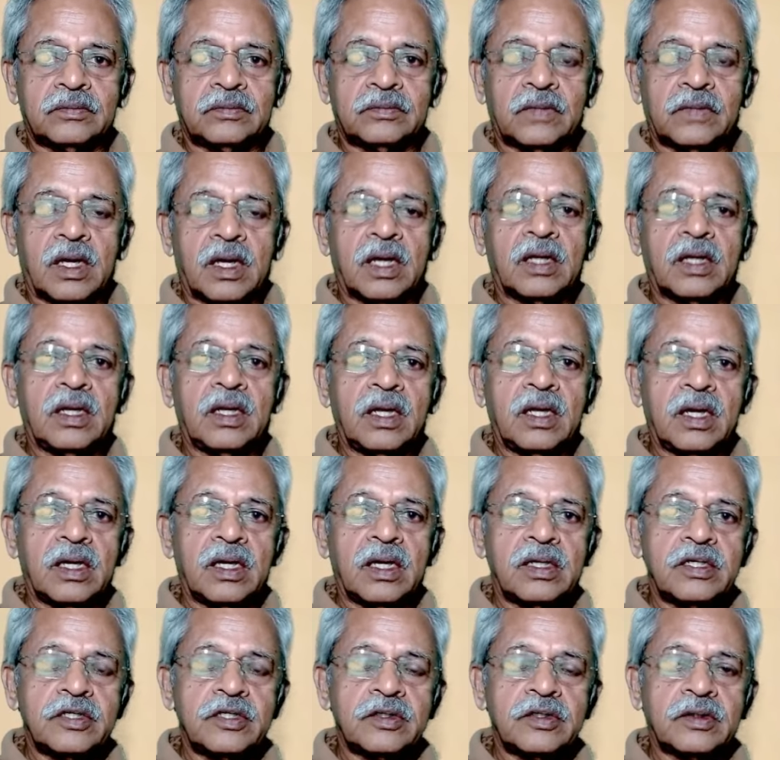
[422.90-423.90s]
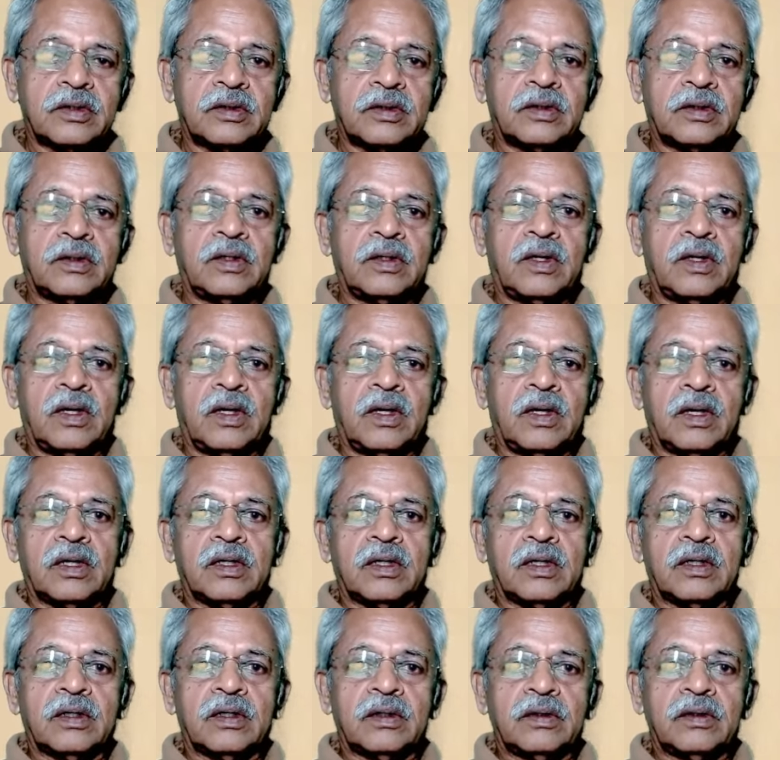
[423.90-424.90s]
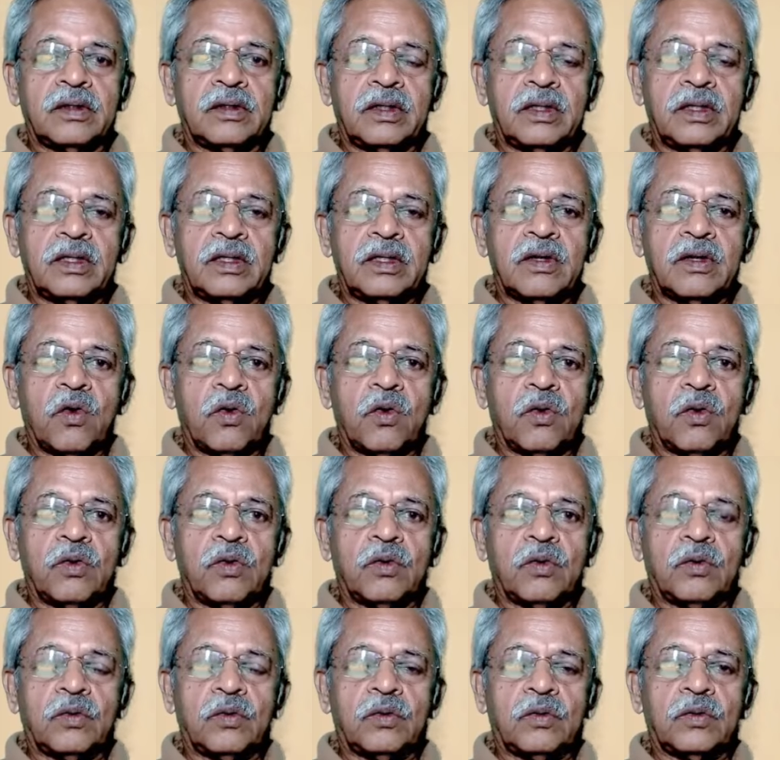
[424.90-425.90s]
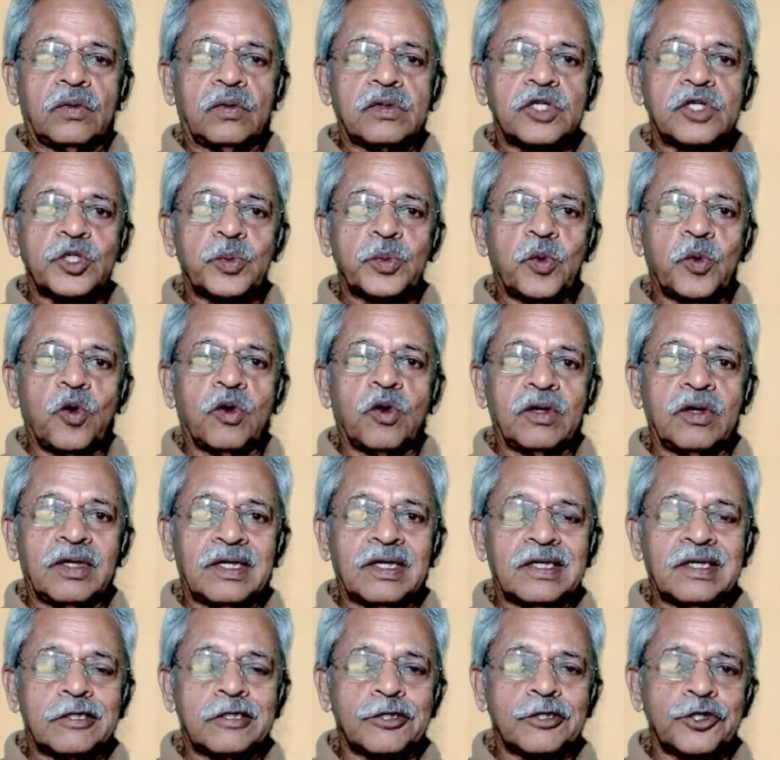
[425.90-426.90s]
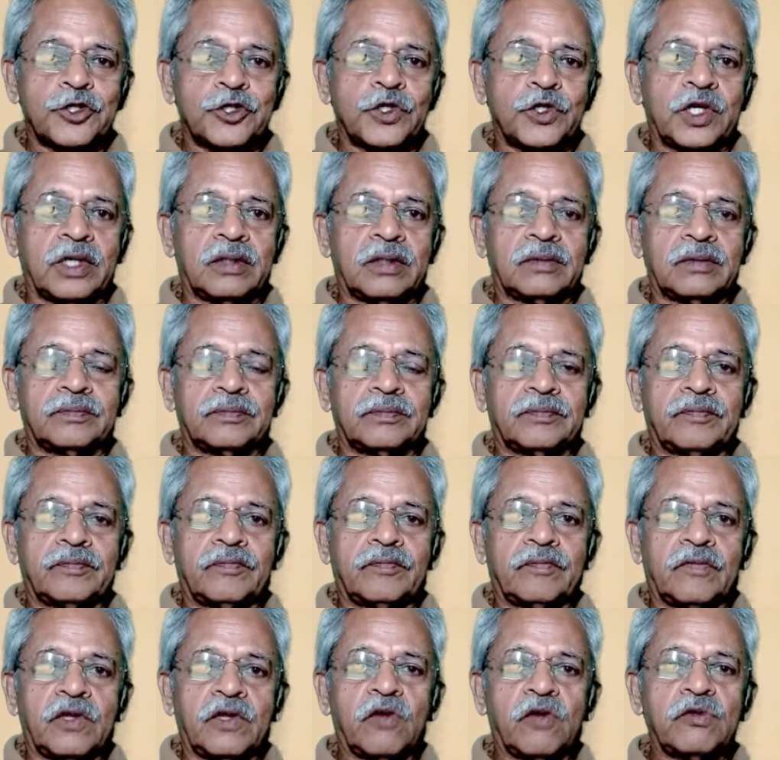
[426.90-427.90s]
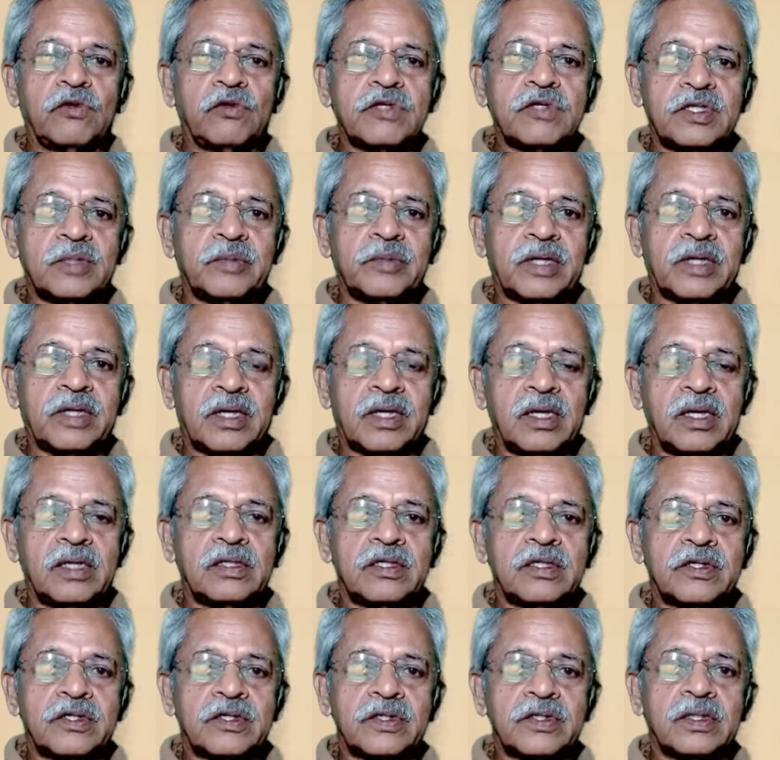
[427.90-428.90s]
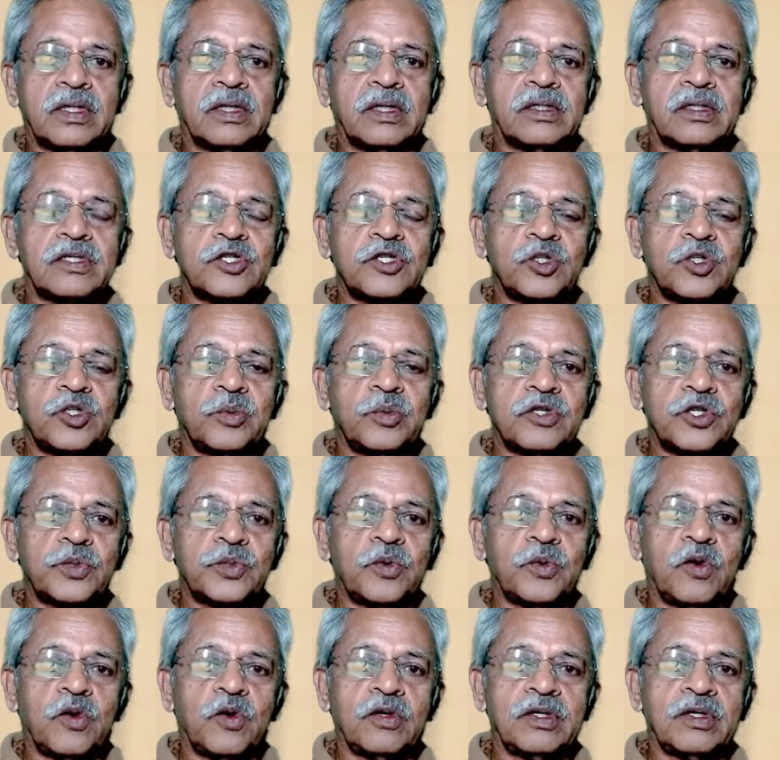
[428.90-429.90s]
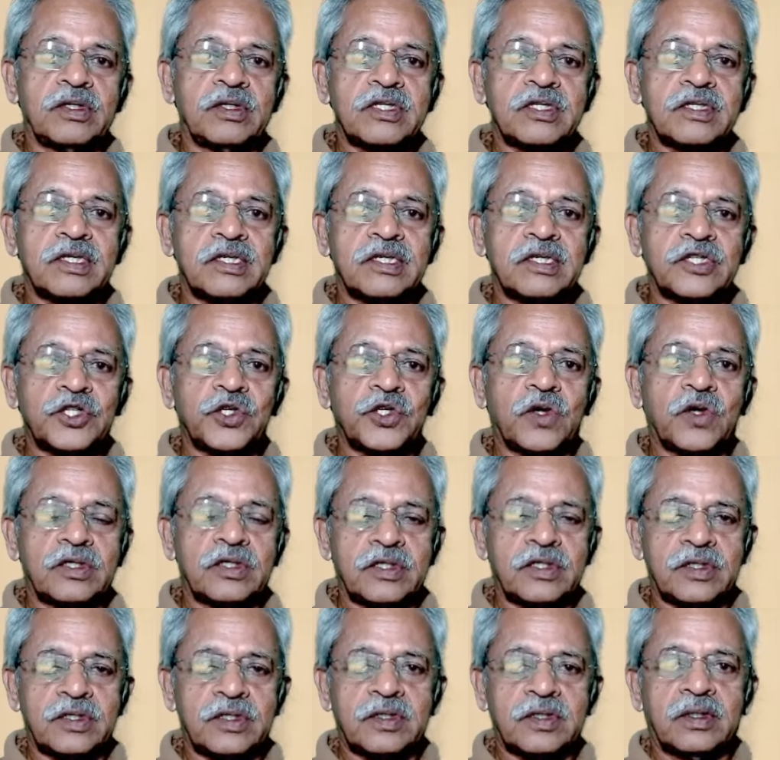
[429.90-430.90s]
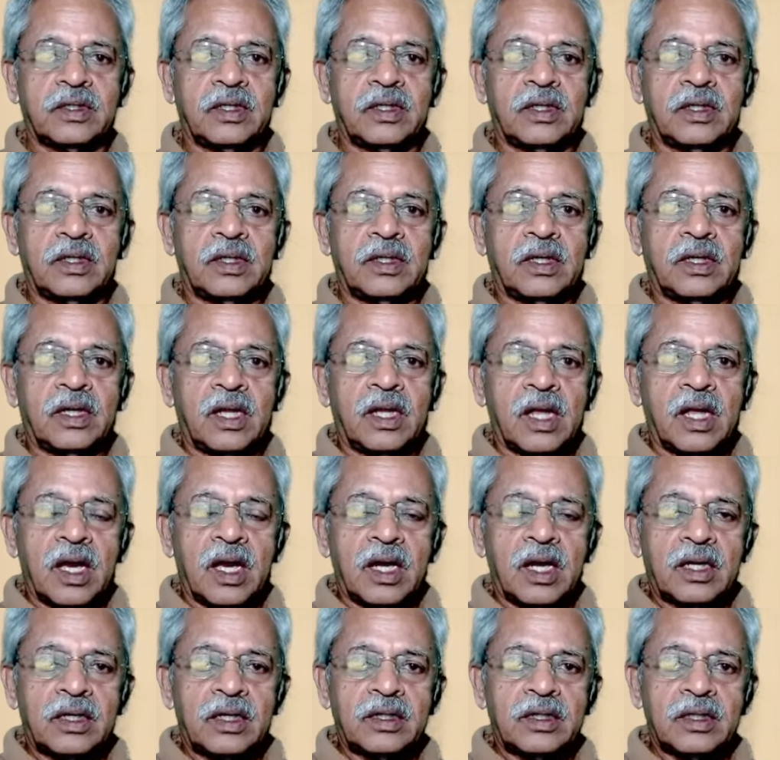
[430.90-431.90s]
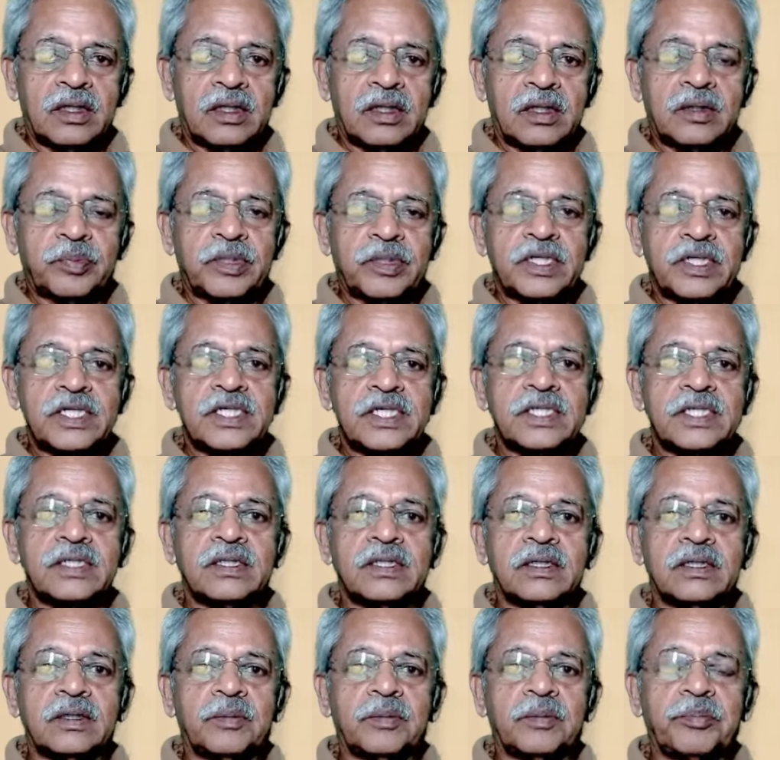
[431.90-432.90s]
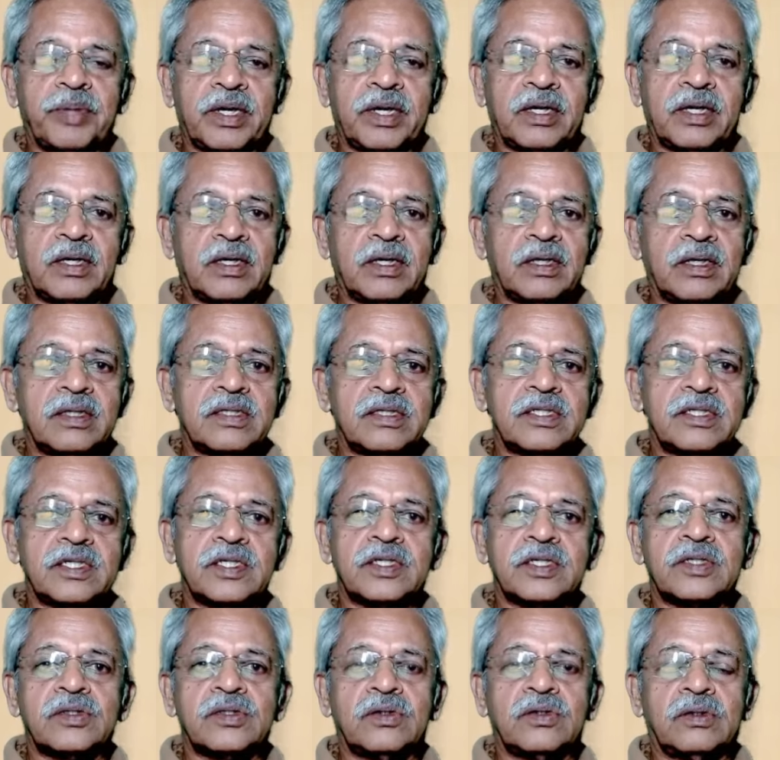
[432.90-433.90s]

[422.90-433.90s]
and they enter the small intestine. Now the stomach ends and the small intestine starts. At that place, the pancreas,